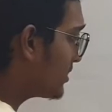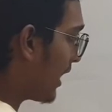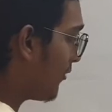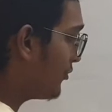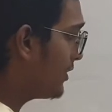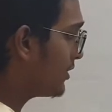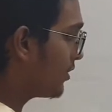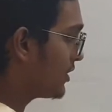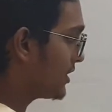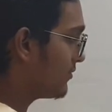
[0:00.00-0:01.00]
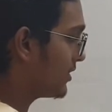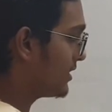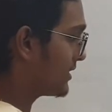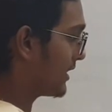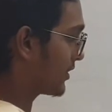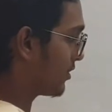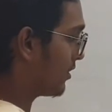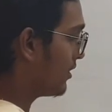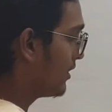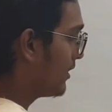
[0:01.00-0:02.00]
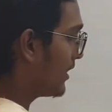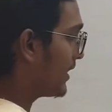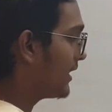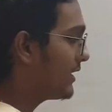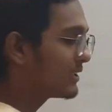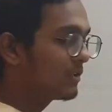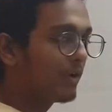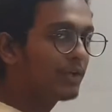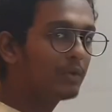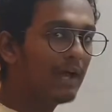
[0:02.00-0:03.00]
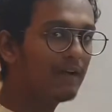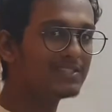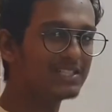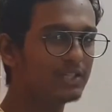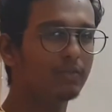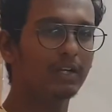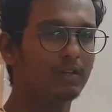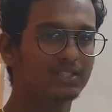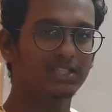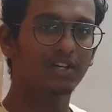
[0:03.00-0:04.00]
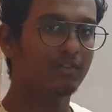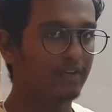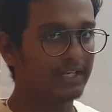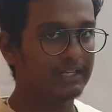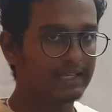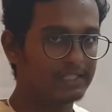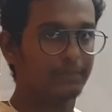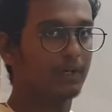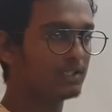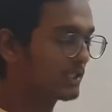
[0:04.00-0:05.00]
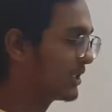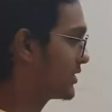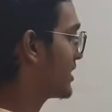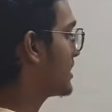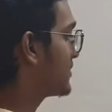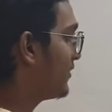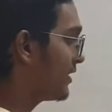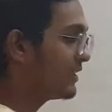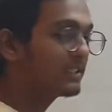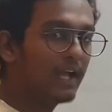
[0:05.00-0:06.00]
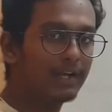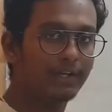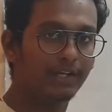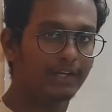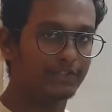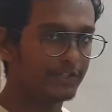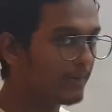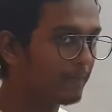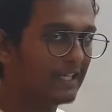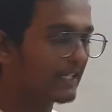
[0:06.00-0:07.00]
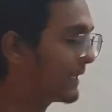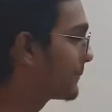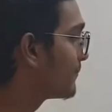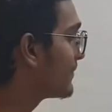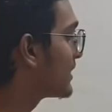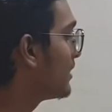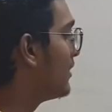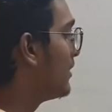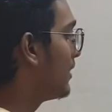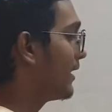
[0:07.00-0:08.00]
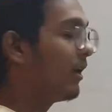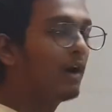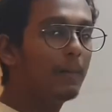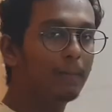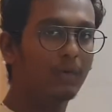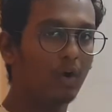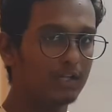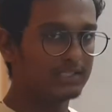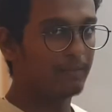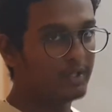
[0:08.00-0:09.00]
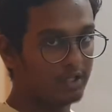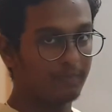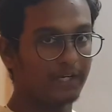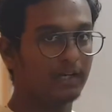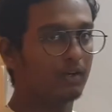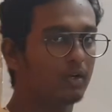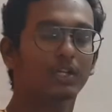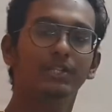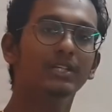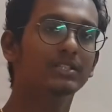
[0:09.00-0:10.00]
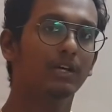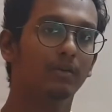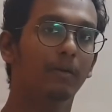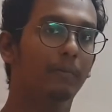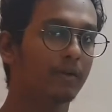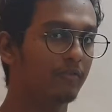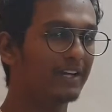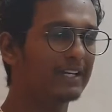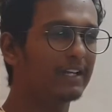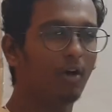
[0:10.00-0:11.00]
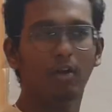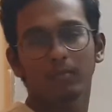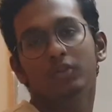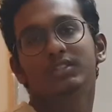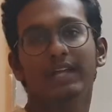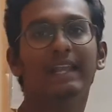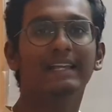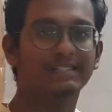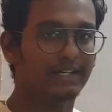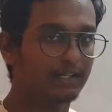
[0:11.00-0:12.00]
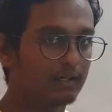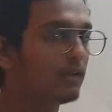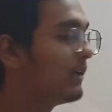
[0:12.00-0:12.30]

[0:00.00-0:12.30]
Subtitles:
after the collision with this electron, E is going to have zero velocity or very less, because it has transferred its kinetic energy completely. All subatomic collisions are perfectly almost elastic.